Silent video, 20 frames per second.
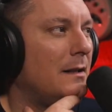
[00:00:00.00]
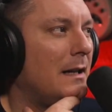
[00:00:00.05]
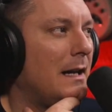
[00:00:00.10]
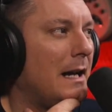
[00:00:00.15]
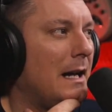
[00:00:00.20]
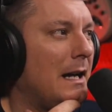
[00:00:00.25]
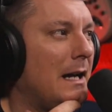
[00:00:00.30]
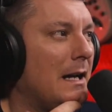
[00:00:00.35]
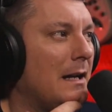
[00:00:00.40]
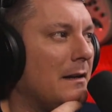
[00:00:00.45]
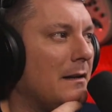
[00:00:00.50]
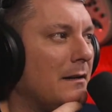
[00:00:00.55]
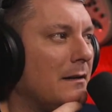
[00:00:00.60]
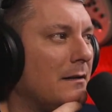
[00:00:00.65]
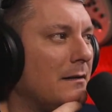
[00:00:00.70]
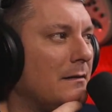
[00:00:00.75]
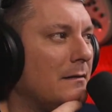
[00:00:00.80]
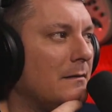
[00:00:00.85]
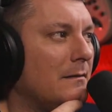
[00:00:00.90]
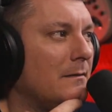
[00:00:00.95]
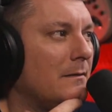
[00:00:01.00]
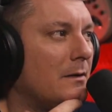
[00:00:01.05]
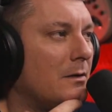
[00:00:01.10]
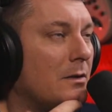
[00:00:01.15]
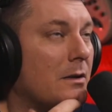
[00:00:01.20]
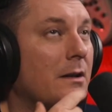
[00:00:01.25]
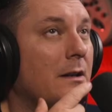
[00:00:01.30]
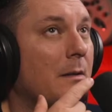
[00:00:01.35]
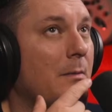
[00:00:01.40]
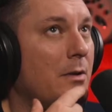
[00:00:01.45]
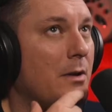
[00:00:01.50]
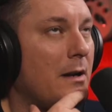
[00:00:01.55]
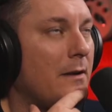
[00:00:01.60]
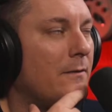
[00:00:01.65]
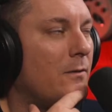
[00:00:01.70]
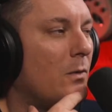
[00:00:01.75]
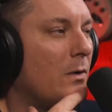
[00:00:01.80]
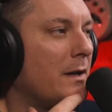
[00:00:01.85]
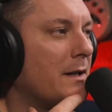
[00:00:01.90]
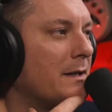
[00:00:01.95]
or
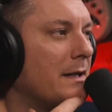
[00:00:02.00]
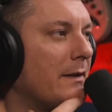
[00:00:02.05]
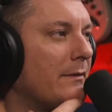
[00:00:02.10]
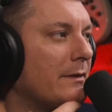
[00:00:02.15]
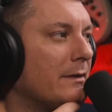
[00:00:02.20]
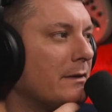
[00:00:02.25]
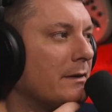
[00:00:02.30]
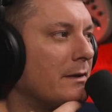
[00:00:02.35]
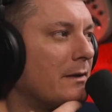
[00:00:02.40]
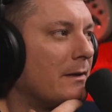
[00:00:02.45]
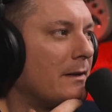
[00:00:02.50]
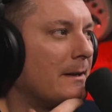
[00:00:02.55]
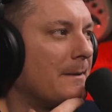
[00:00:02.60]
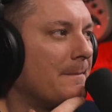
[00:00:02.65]
WA-47, sorry.